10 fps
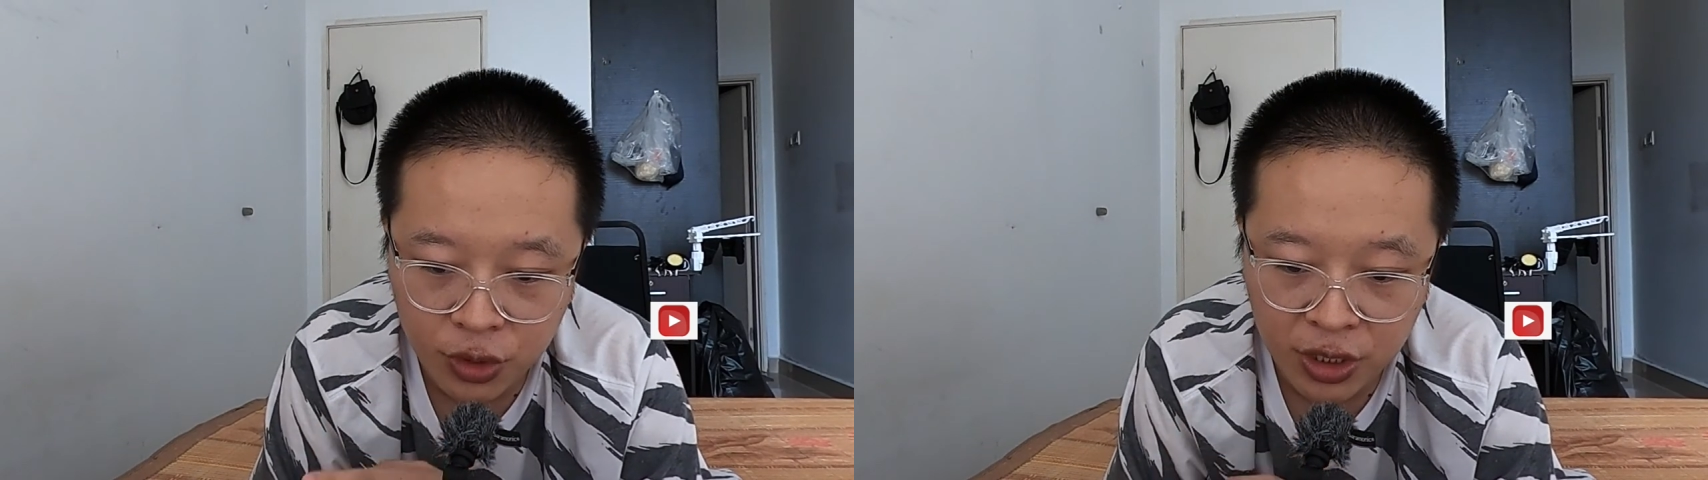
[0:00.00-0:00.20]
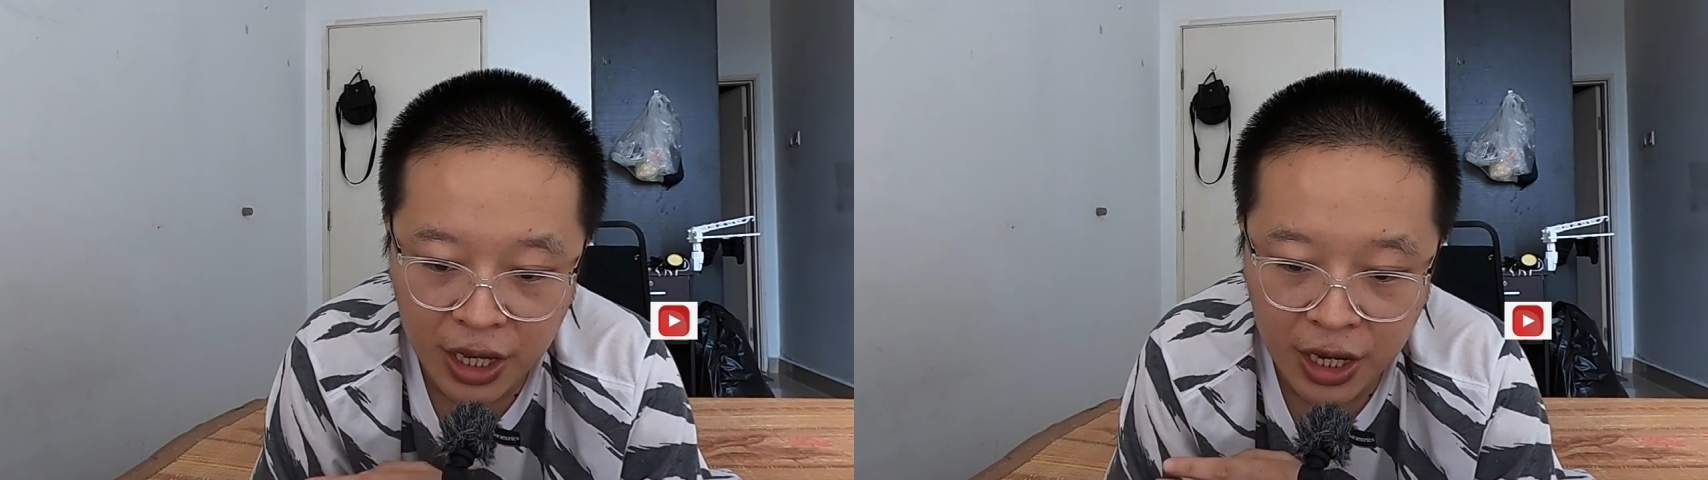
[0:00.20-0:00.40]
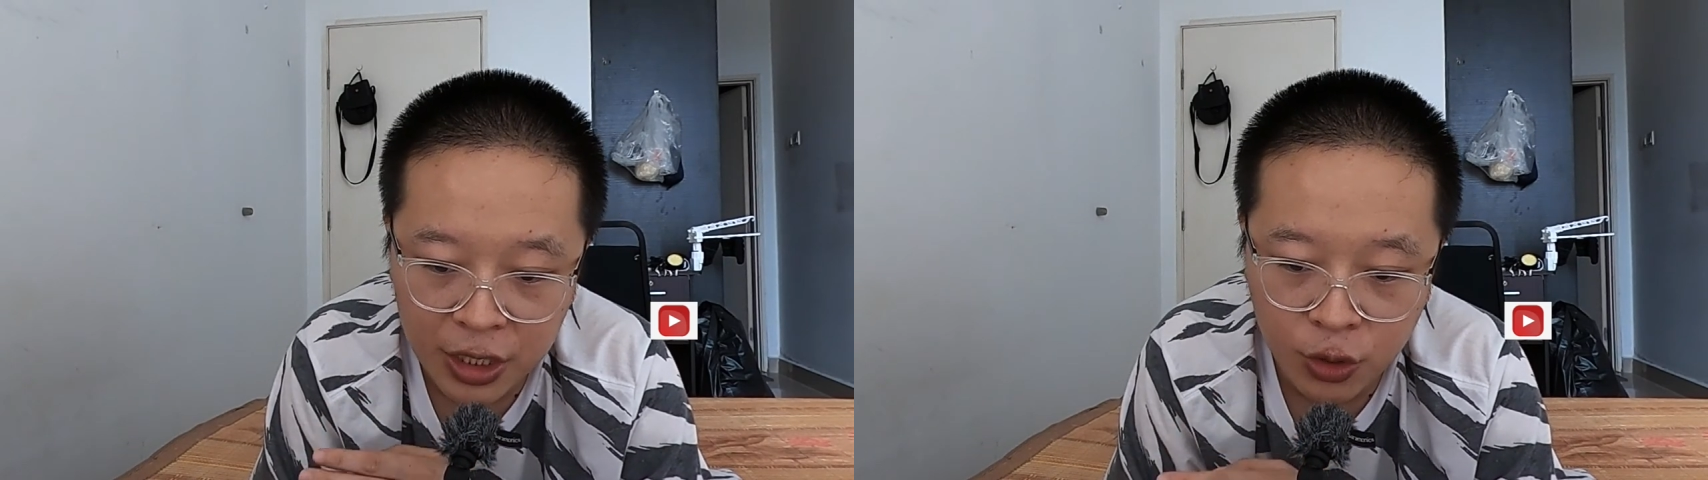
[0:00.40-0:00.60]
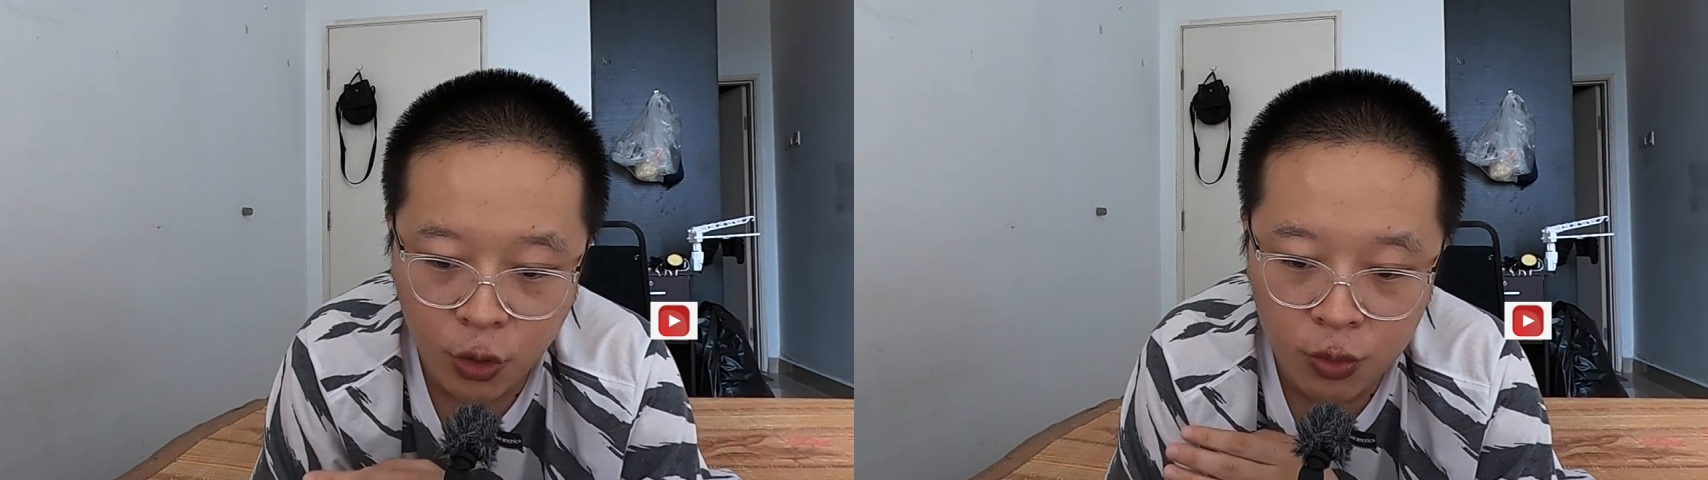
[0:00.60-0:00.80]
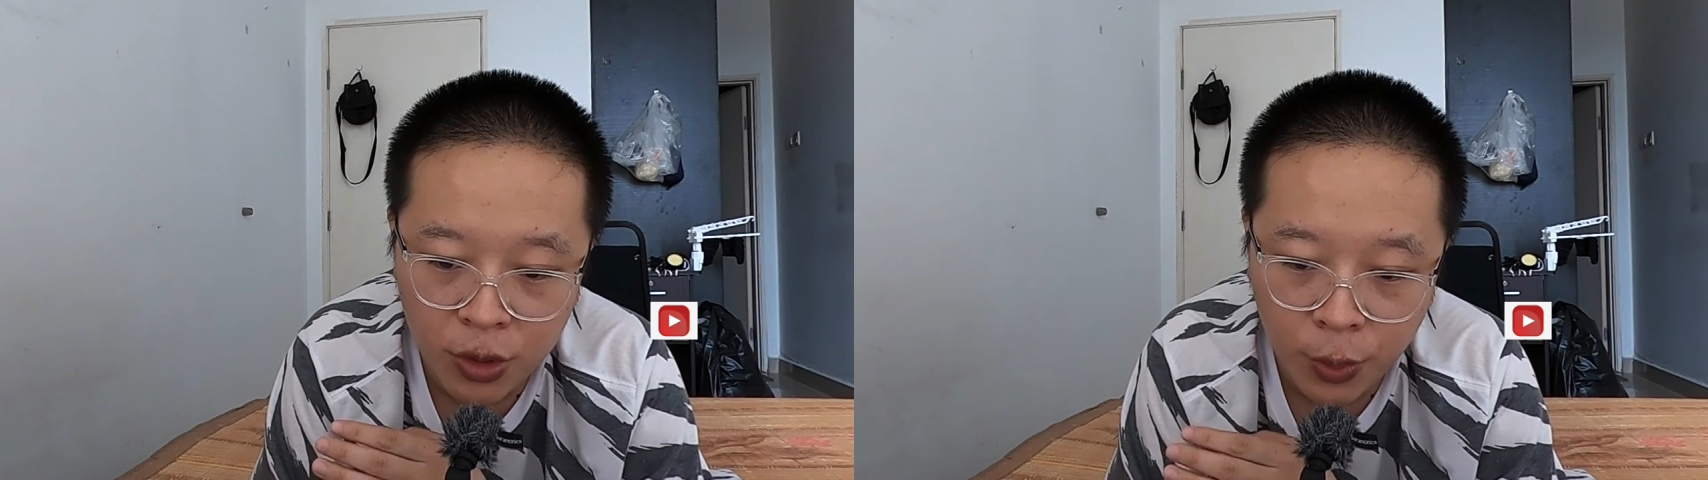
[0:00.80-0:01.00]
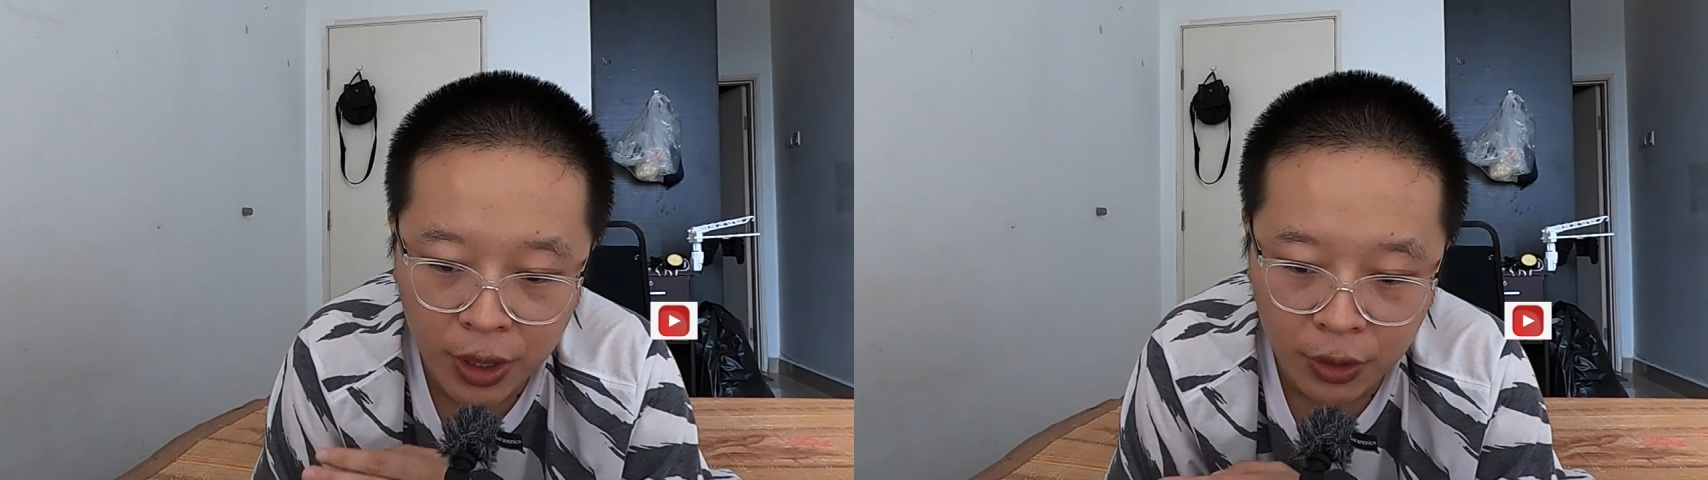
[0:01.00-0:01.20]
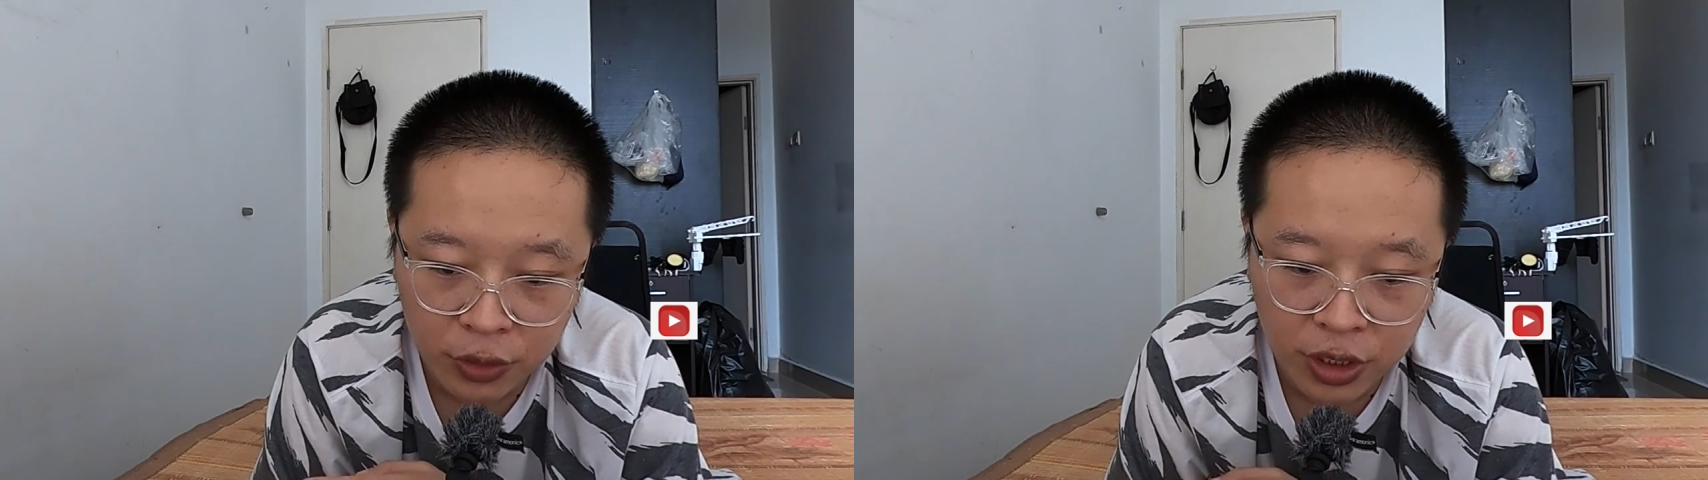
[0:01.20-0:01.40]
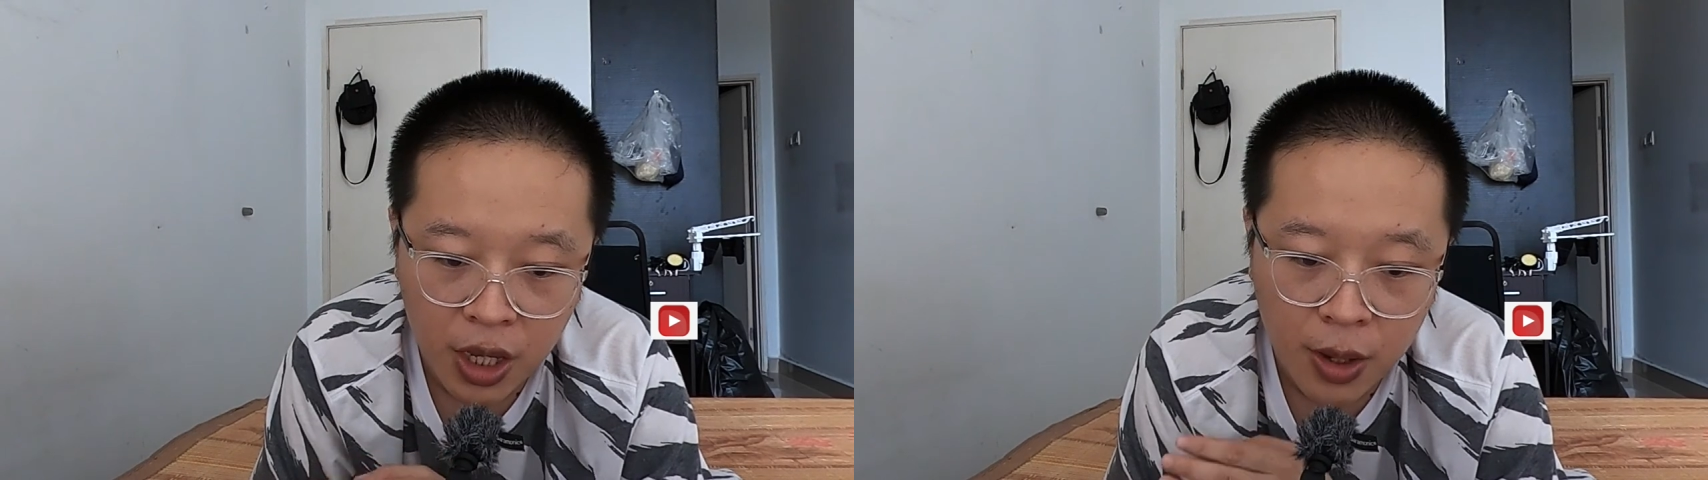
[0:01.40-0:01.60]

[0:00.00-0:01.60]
get overwhelmed,